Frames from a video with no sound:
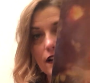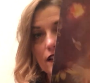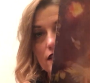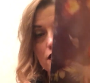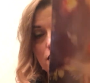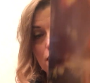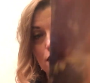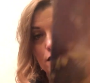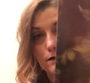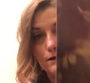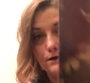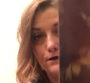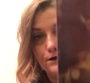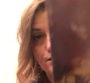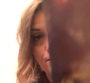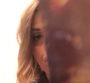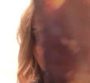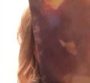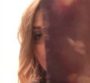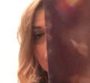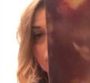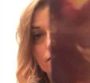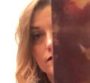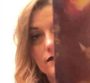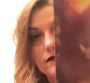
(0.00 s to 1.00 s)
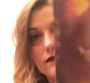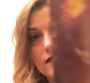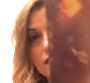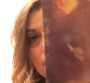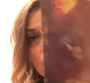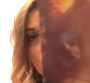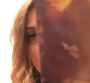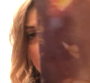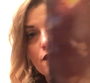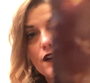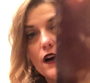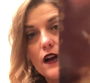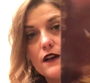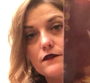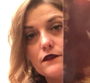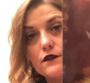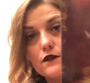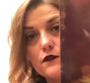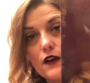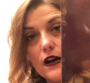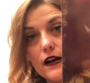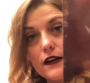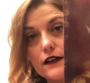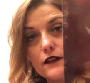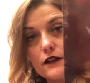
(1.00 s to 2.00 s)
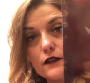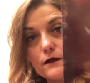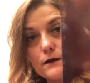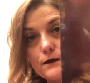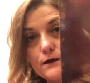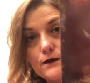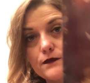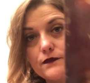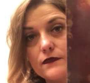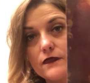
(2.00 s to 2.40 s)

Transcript: All right, so Five of Fire.